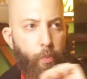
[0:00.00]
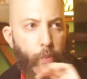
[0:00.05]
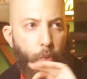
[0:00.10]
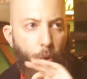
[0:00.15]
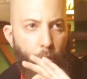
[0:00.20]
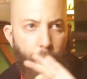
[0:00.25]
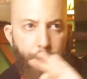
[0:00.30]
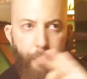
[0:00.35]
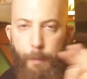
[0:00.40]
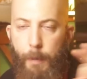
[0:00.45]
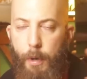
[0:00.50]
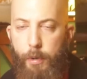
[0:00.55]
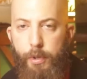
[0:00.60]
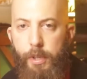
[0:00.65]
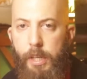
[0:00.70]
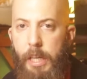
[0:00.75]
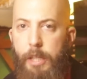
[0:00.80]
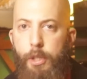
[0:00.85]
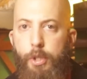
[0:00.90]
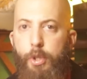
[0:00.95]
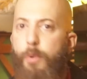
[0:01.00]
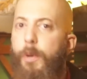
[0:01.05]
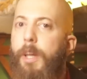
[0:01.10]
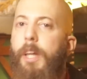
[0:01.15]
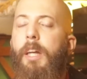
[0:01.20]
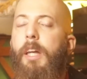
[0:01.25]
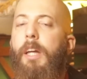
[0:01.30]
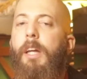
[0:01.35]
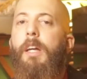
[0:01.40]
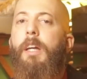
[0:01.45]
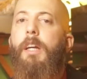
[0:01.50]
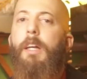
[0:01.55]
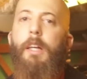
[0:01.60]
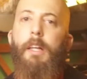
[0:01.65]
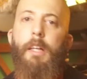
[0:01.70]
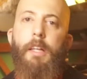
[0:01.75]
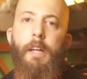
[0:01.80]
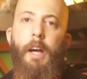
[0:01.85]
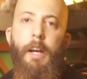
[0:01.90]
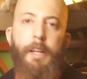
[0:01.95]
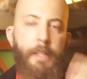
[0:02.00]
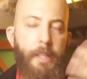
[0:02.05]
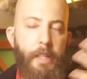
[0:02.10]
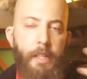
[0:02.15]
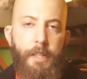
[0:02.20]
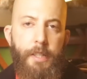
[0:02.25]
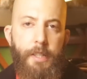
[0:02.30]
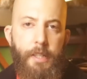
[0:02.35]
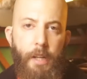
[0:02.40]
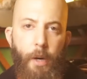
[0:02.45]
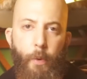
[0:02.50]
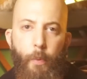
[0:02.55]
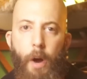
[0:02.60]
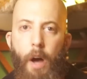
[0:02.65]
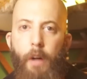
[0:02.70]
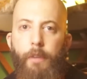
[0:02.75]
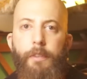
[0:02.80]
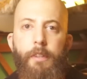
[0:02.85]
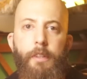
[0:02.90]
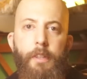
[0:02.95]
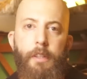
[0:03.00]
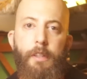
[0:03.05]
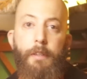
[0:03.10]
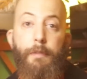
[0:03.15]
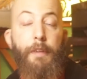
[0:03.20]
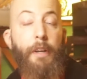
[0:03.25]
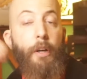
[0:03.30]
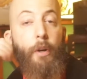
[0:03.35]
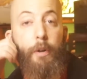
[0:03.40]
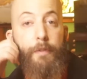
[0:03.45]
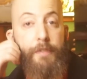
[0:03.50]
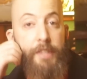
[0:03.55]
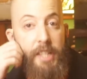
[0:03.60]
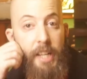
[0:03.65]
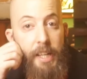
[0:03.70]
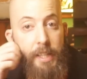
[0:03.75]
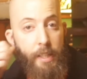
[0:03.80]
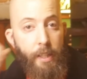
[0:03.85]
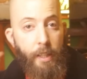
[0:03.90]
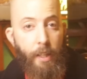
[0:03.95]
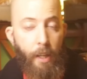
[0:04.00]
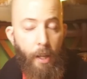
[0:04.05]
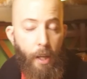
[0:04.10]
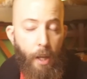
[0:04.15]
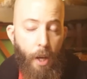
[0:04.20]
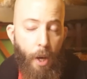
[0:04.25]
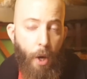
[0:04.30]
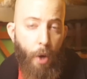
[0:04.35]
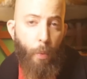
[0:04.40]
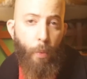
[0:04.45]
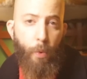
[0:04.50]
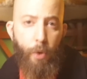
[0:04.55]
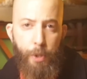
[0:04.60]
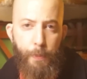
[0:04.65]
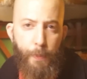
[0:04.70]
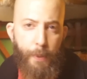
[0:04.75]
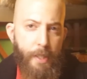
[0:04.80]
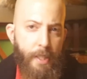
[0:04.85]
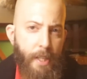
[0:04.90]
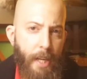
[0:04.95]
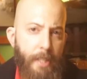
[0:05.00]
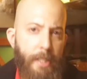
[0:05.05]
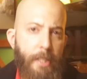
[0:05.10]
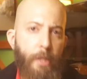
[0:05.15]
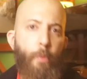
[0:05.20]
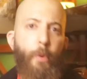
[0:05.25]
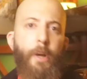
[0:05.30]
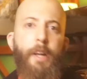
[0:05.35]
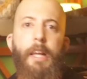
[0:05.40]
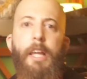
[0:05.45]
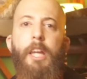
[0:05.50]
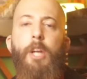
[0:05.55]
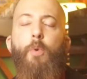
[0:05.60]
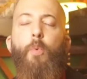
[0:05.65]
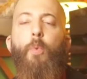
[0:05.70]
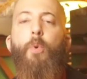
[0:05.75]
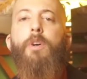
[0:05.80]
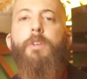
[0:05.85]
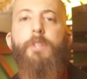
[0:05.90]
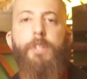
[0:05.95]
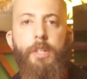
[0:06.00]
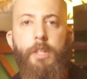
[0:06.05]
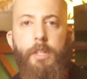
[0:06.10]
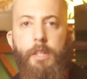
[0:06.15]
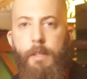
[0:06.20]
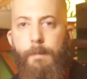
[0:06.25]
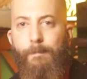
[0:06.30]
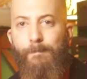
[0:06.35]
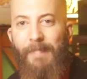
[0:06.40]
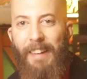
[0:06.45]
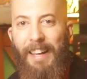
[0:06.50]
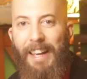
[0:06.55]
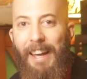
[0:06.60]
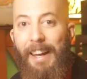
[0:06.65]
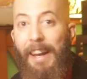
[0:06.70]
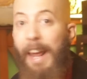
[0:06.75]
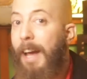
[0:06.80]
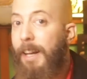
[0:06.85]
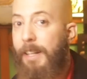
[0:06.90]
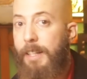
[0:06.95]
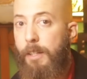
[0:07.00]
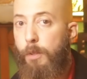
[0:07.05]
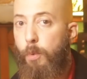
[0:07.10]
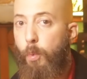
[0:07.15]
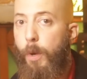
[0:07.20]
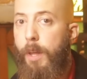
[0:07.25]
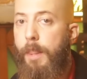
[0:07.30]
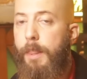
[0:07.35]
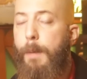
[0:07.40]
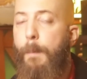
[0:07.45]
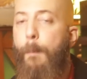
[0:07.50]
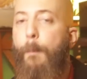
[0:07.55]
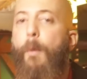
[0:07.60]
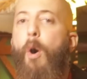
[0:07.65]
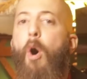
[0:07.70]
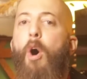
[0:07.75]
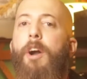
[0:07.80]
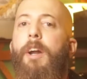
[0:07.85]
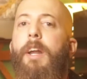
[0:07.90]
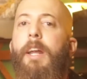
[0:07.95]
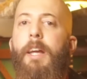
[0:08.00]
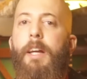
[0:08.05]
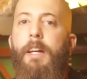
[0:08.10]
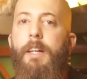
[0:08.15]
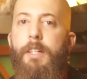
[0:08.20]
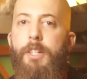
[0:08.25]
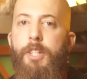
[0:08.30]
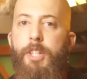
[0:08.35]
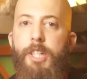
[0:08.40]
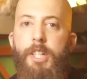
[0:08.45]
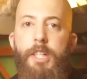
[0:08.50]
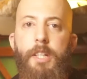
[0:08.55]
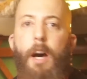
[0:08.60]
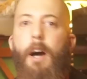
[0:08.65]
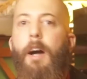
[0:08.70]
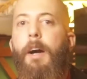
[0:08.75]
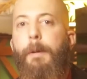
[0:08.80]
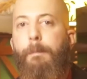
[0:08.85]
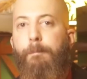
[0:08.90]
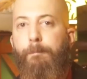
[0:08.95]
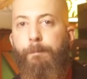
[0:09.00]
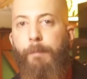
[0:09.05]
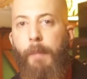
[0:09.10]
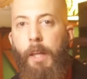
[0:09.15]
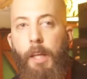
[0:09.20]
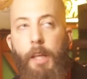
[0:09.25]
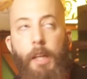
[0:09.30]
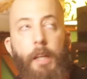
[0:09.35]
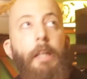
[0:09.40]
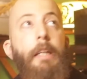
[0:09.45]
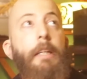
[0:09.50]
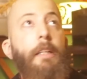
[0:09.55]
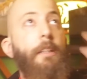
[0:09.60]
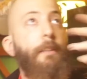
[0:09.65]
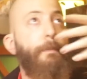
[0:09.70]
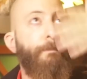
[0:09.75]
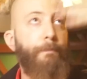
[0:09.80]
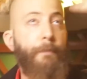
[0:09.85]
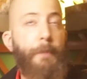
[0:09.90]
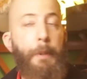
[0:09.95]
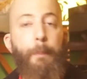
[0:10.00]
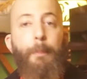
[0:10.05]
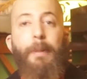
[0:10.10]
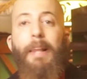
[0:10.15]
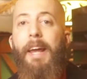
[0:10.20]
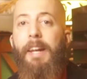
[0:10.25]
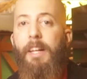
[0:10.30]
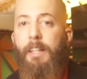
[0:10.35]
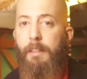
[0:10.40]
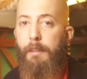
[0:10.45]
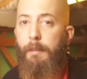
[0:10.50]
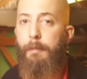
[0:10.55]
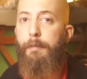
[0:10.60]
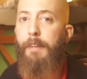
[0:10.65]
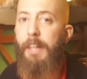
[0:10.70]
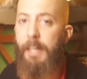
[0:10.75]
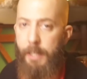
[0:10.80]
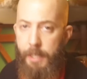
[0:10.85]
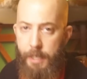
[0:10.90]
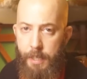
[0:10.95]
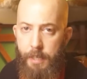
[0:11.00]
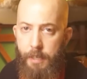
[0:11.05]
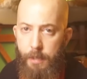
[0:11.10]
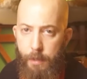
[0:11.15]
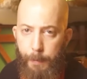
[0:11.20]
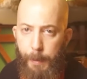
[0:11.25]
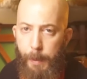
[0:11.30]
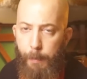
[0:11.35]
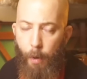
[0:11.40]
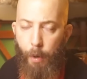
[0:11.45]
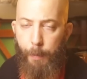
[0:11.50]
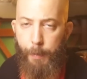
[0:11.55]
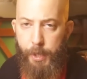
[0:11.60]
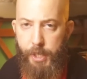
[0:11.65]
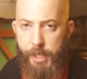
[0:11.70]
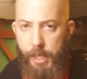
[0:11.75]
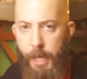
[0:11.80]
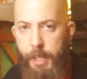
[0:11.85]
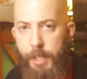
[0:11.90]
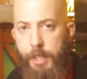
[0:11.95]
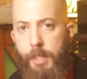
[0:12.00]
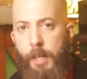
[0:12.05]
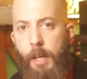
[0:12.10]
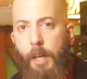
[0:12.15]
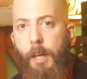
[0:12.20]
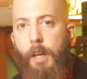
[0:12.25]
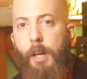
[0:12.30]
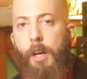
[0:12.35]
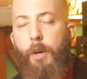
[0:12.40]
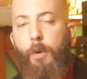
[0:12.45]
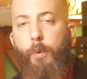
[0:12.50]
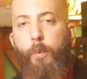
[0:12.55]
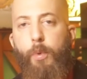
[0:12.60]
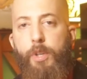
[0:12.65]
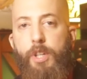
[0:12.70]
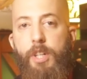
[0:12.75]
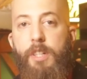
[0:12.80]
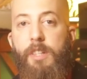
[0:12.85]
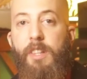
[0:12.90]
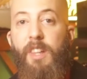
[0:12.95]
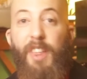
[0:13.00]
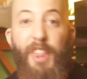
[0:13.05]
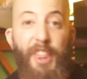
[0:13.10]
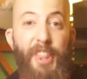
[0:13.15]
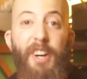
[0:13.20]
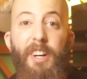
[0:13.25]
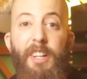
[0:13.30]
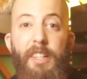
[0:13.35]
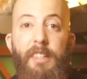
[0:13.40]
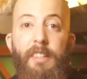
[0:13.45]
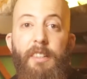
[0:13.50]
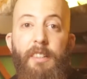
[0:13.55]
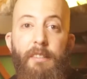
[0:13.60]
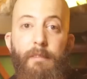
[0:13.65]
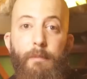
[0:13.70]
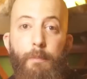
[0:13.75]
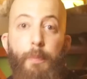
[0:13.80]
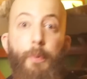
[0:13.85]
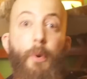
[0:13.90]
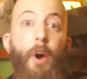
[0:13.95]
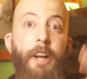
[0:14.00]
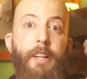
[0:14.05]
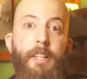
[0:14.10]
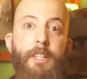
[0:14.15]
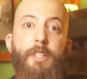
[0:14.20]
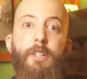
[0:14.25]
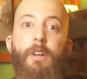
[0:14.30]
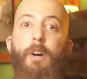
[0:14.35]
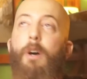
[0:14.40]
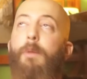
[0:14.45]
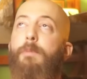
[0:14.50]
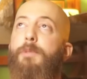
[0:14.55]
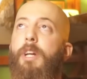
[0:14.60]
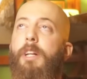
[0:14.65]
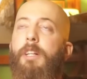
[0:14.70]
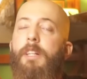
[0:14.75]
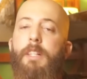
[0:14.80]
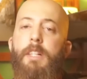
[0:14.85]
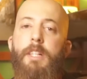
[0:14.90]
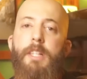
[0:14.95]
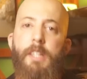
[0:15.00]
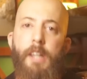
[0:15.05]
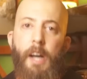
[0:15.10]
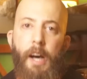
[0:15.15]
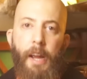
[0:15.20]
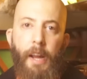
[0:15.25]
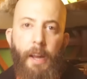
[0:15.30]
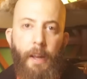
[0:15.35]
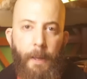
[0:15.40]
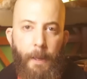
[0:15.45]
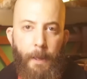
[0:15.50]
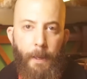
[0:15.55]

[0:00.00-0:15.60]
one of the most intriguing ideas around the figure of Satan was precisely when he was connected with the morning star, the planet Venus, to be more precise, which is the third brightest object in the sky,